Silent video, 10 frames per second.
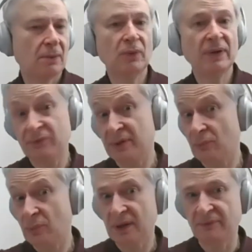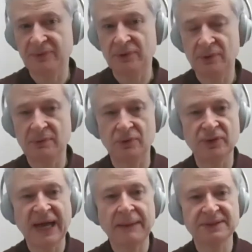we have we have good
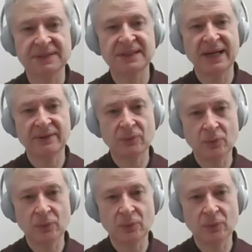habits together.